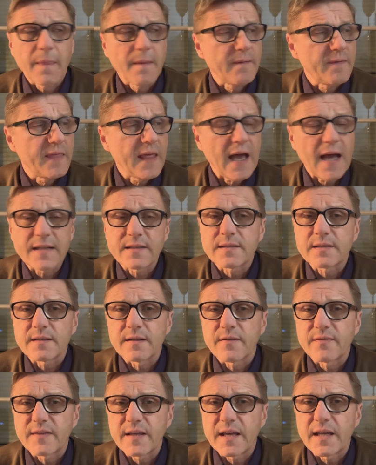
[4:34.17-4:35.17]
that uh,
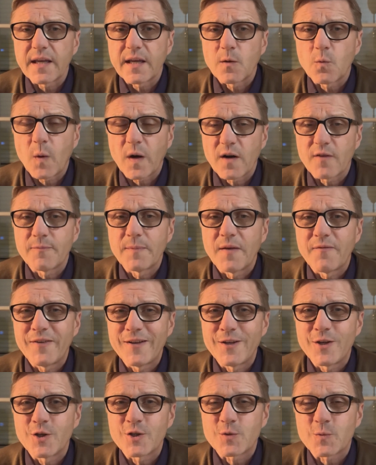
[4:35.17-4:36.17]
thing in one of my
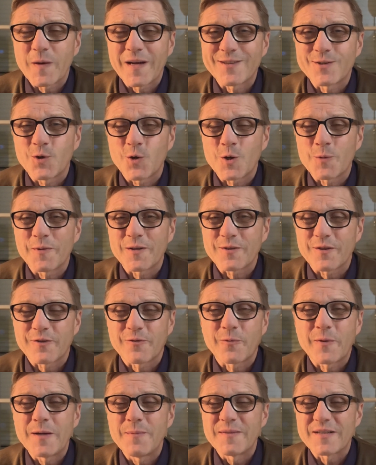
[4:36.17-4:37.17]
videos where I talk about the
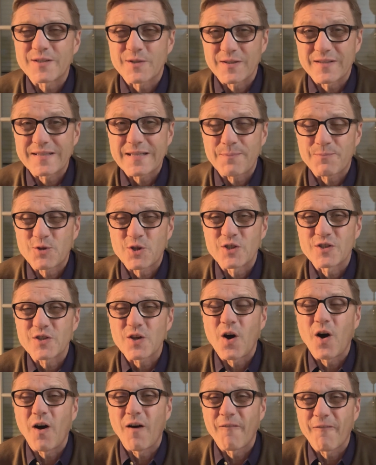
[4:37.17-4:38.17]
three misconceptions
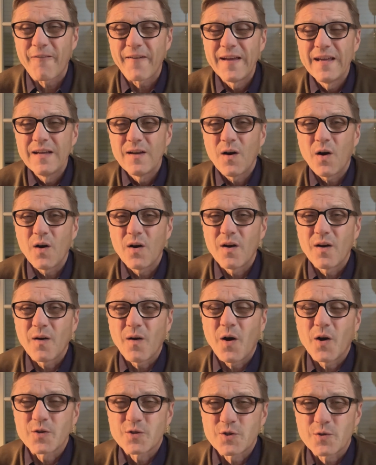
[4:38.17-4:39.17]
of uh,
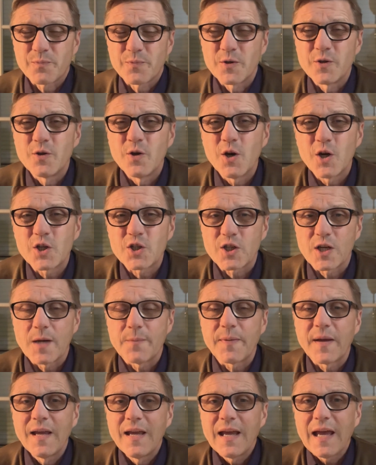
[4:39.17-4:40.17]
entrepreneurship.
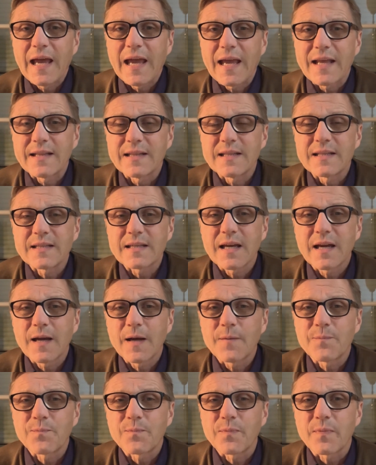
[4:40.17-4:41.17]
And
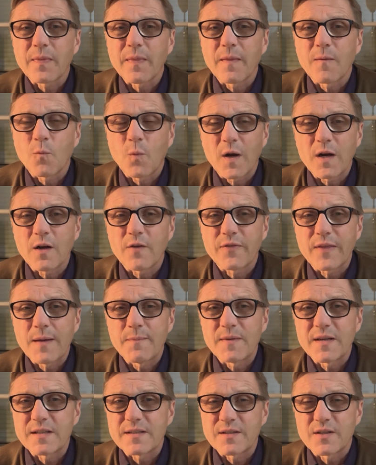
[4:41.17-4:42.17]
um, one of
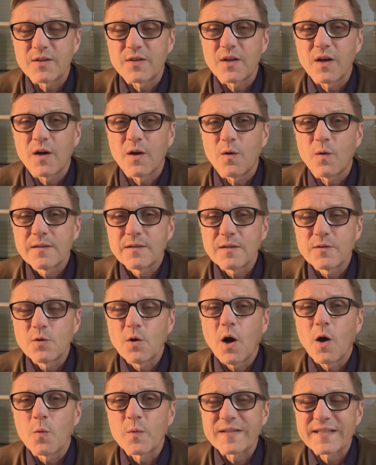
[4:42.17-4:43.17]
them is, you know, you
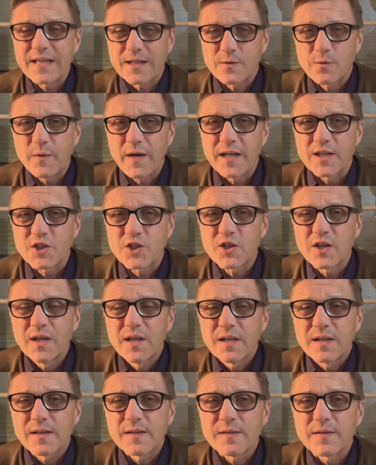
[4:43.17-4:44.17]
always get rich.
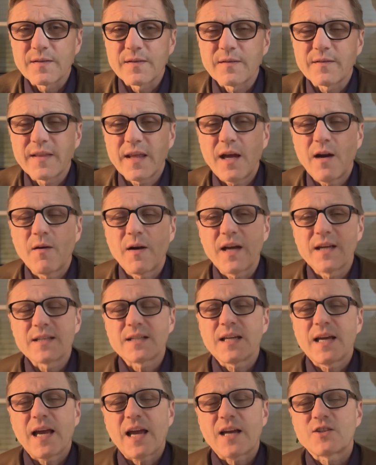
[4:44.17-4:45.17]
Uh, there I
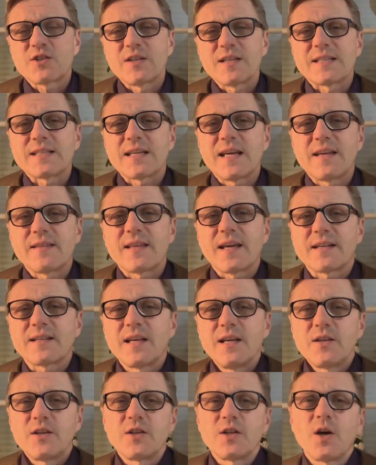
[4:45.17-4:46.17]
actually say
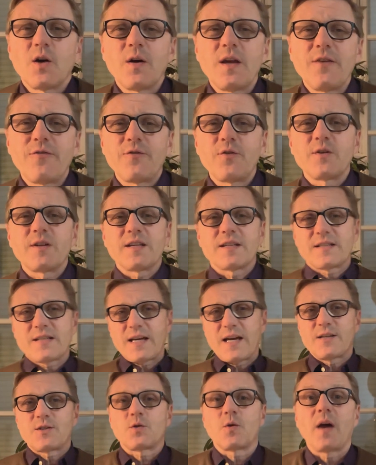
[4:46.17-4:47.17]
that, you know, if you
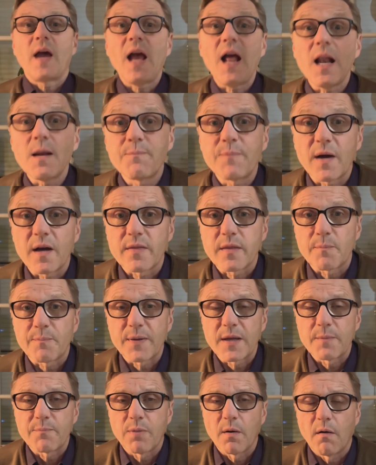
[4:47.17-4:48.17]
decide to help other
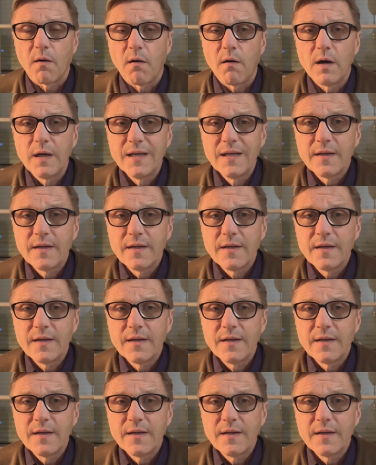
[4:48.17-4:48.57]
people,